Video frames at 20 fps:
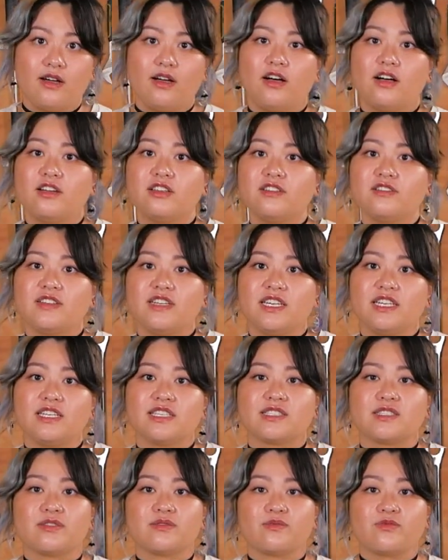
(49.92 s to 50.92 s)
All you need
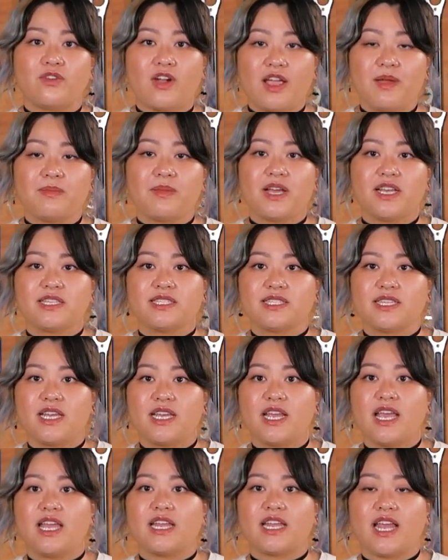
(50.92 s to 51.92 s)
is the right
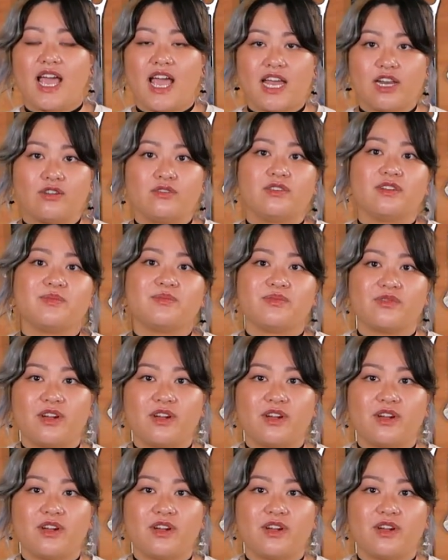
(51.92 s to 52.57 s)
mindset and adequate